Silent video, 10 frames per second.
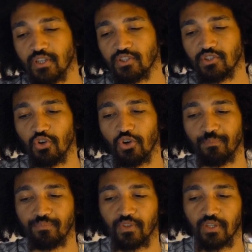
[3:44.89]
So
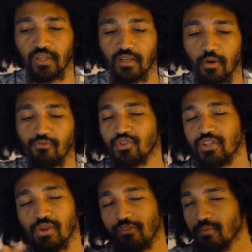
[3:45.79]

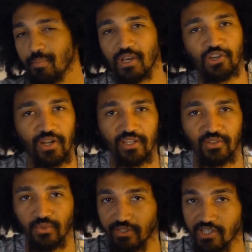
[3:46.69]
obviously you have to be passionate
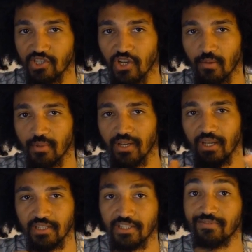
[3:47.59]
doing this job.
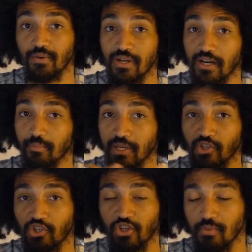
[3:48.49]
It is very
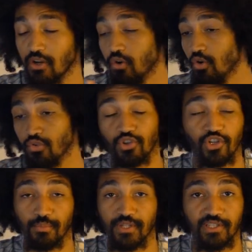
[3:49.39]
passion job, like all
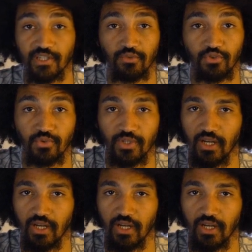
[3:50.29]
job in this industry.